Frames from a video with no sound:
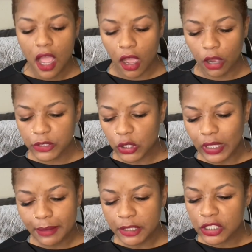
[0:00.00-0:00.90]
So
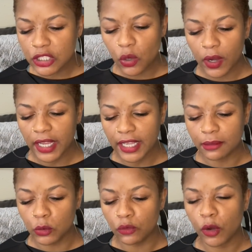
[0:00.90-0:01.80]
let me just go ahead
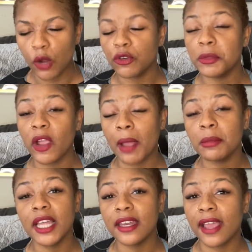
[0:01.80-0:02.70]
and move on from there. I'm
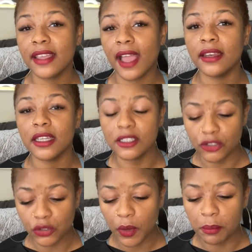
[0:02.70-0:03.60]
glad Ayana is
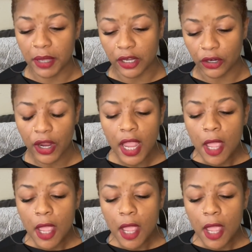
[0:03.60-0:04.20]
doing better.